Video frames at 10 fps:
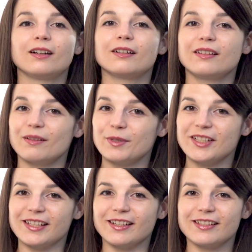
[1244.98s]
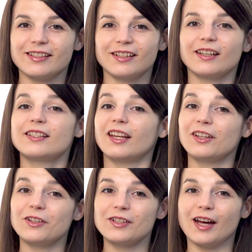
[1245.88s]
Number 6, take
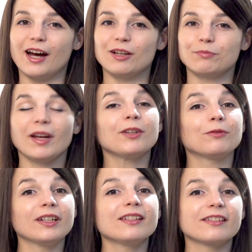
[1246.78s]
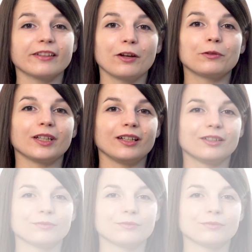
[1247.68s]
your time and read slowly.